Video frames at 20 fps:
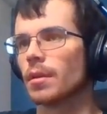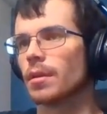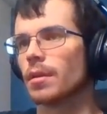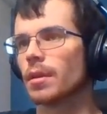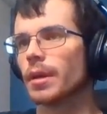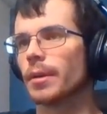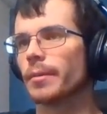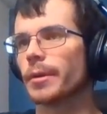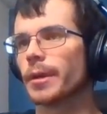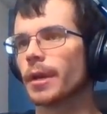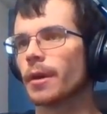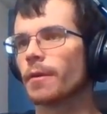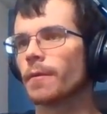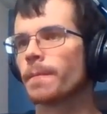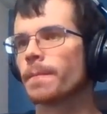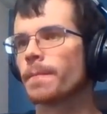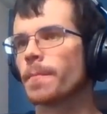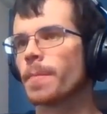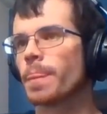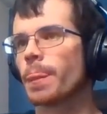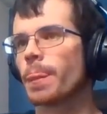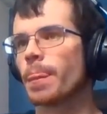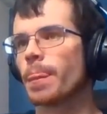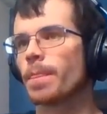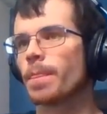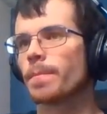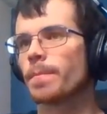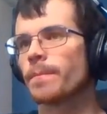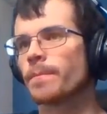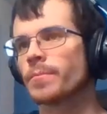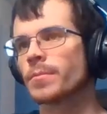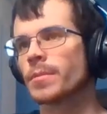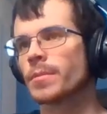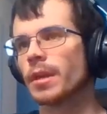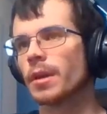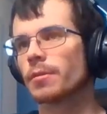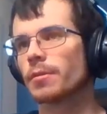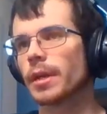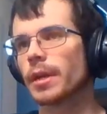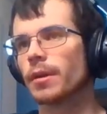There we go.
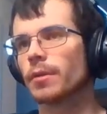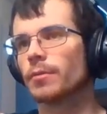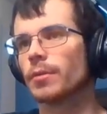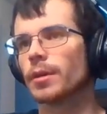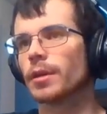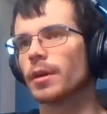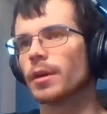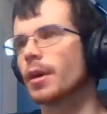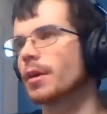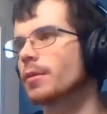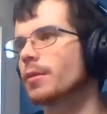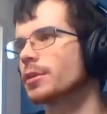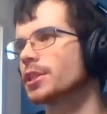Now we're down to 1 heart,